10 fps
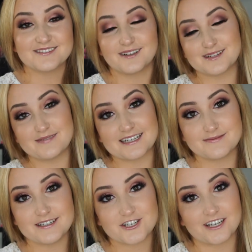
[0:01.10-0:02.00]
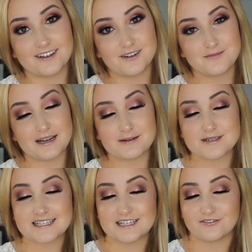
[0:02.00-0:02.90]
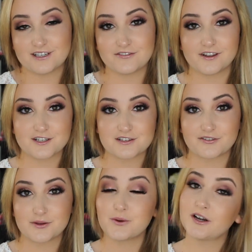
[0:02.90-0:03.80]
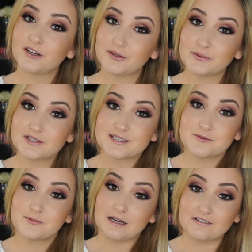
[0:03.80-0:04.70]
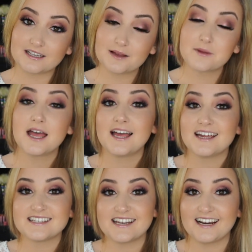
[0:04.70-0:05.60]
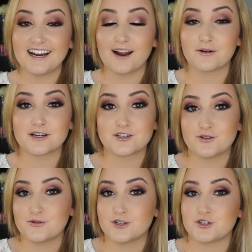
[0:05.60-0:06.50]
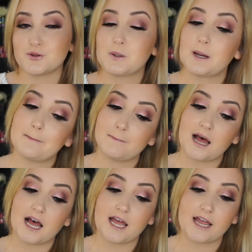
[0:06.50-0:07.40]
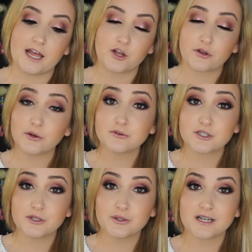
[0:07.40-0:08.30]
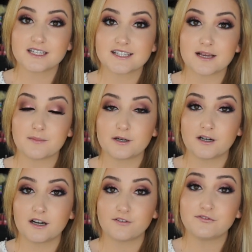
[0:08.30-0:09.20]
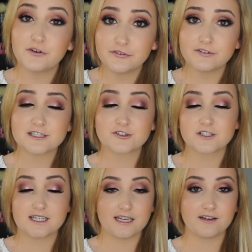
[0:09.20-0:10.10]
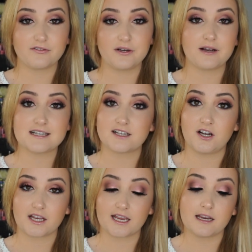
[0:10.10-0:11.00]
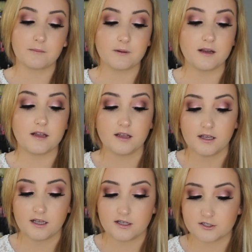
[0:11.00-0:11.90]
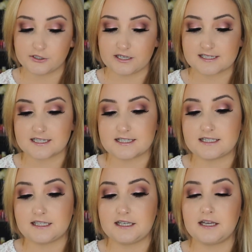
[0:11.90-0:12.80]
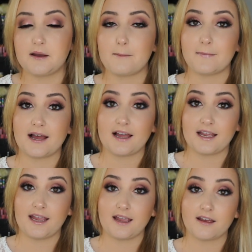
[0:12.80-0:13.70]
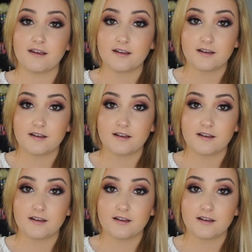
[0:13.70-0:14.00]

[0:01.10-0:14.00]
guys, welcome back to my channel. My name is Tiffany for those of you who are new, so welcome. Today I wanted to do my go-to summer full face routine for you guys on camera so you guys could see my